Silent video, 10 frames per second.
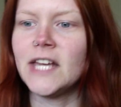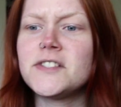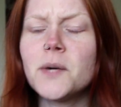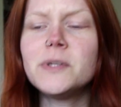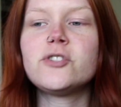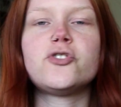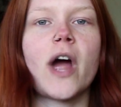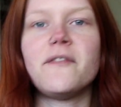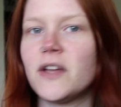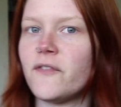If someone's
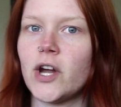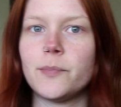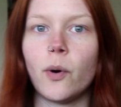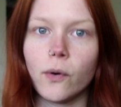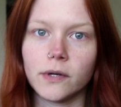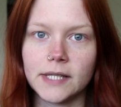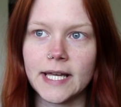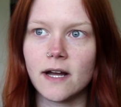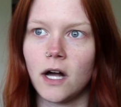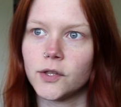driving very
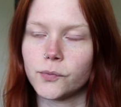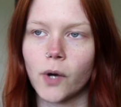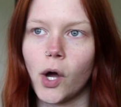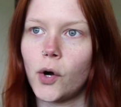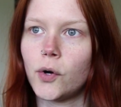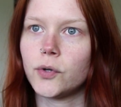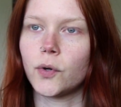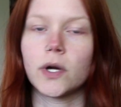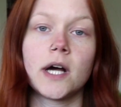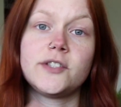poorly on the road
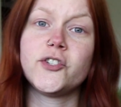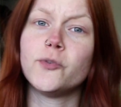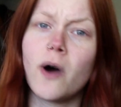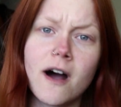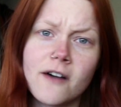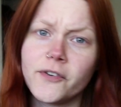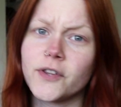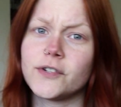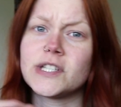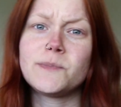or cuts you off or
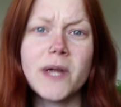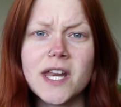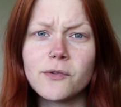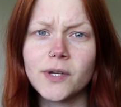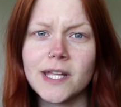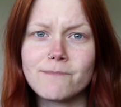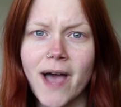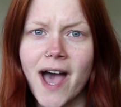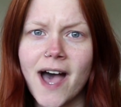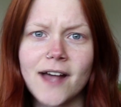they're speeding really
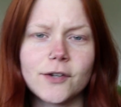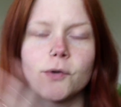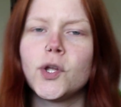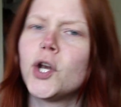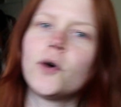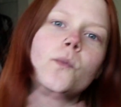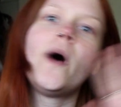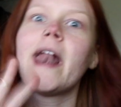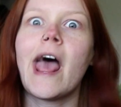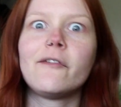bad or, you know,
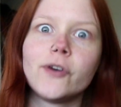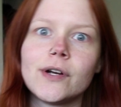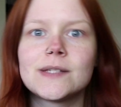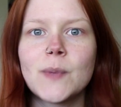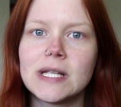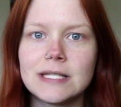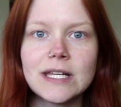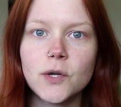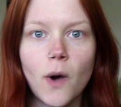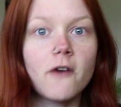whatever is
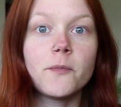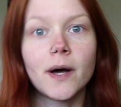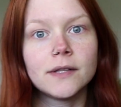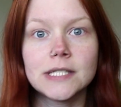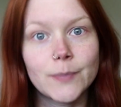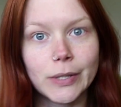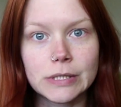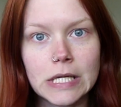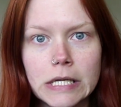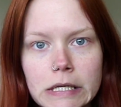pissing you off about this
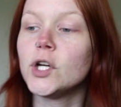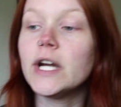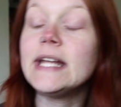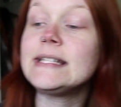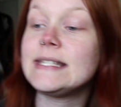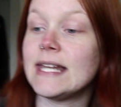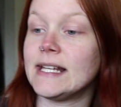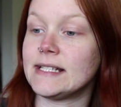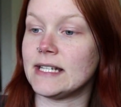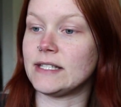person, your
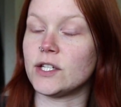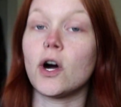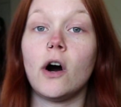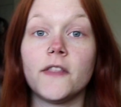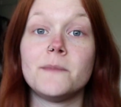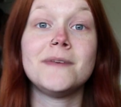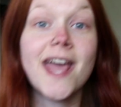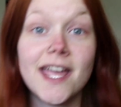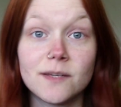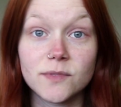instinct is to call them
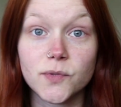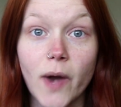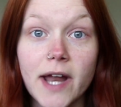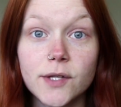names, right?